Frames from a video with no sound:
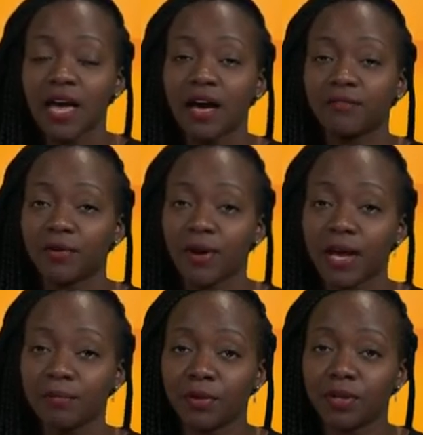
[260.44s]
a
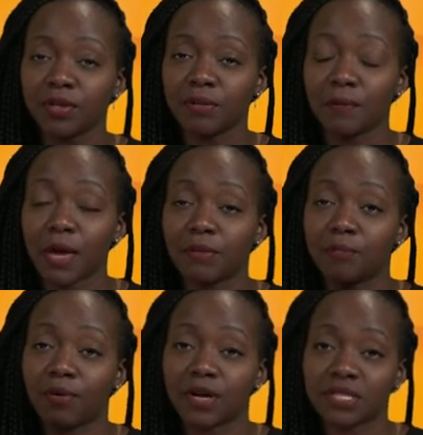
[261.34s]
variable may be
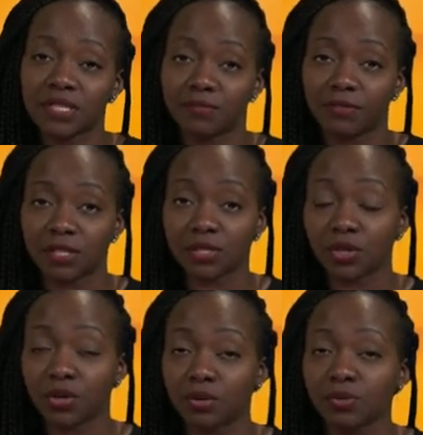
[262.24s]
positively
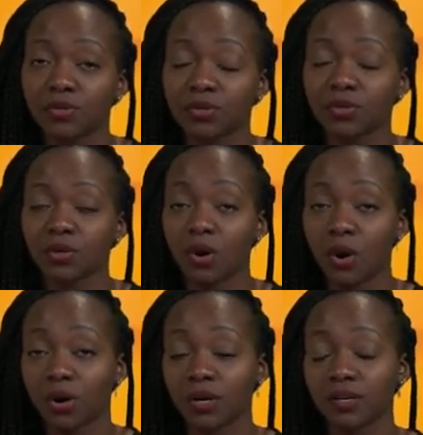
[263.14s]
skewed
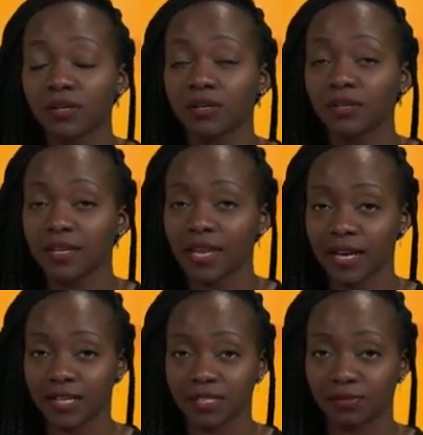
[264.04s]
or
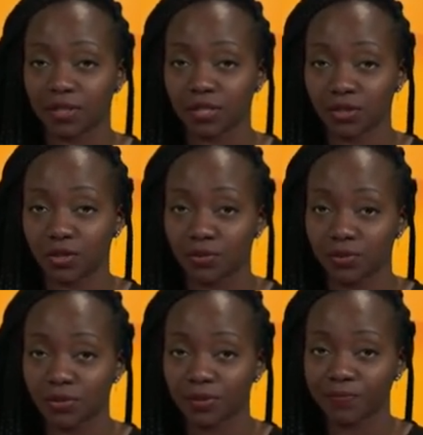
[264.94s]
negatively
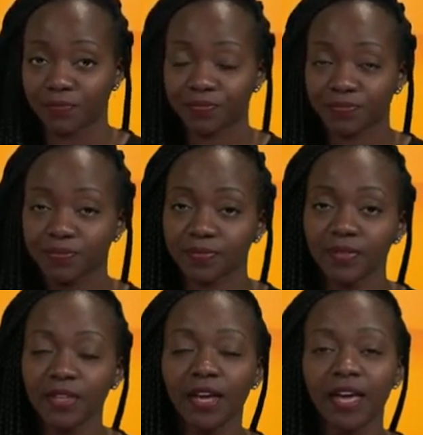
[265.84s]
skewed.
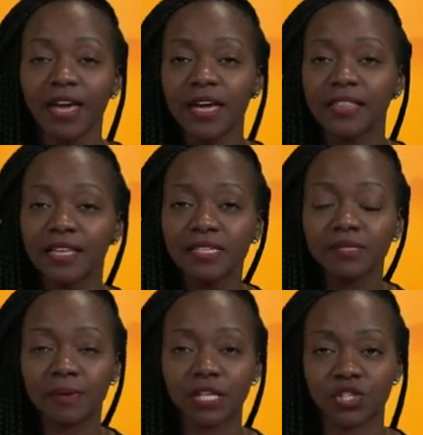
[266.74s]

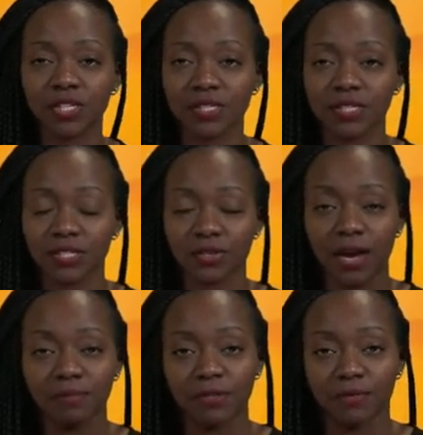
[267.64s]
These measures
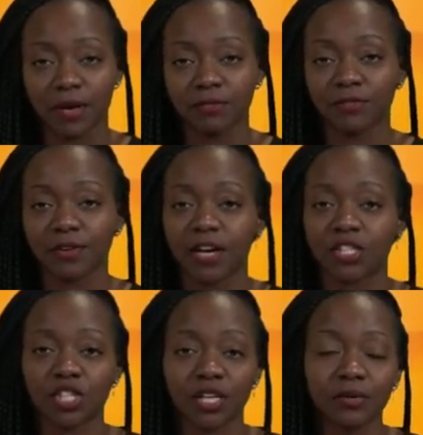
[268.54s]
described above
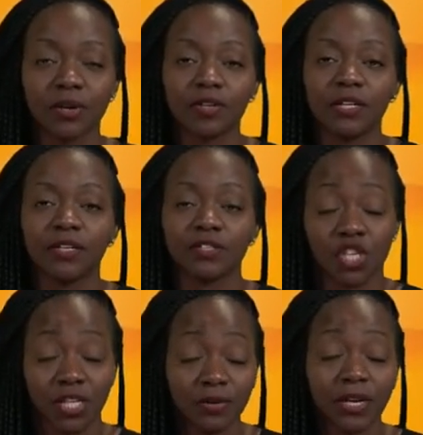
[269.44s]
are
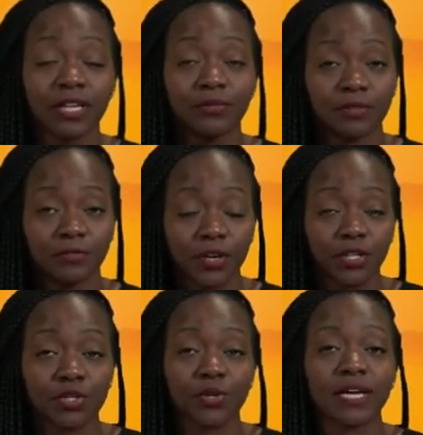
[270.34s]
generally
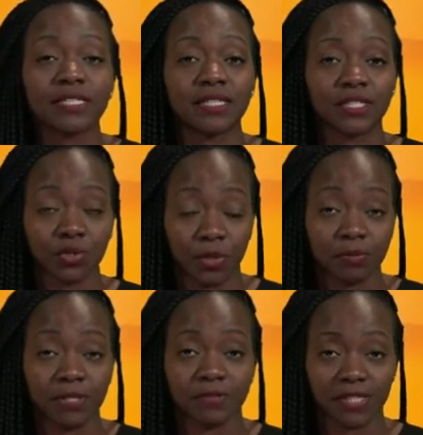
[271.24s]
referred to as
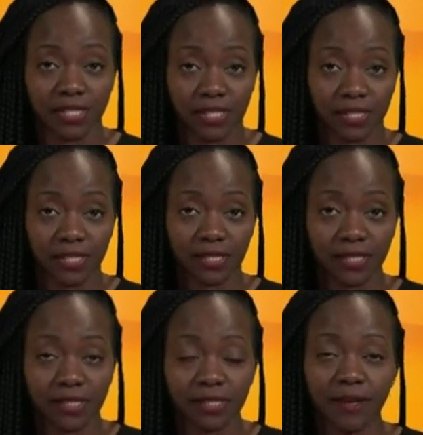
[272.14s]
descriptive
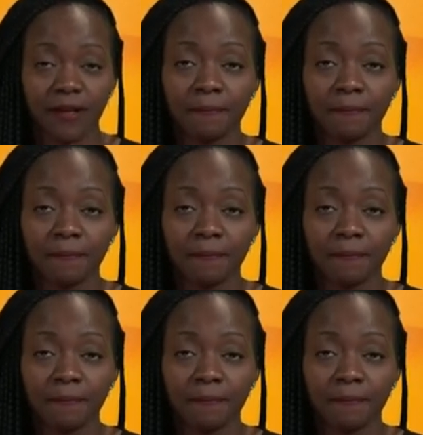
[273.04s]
statistics.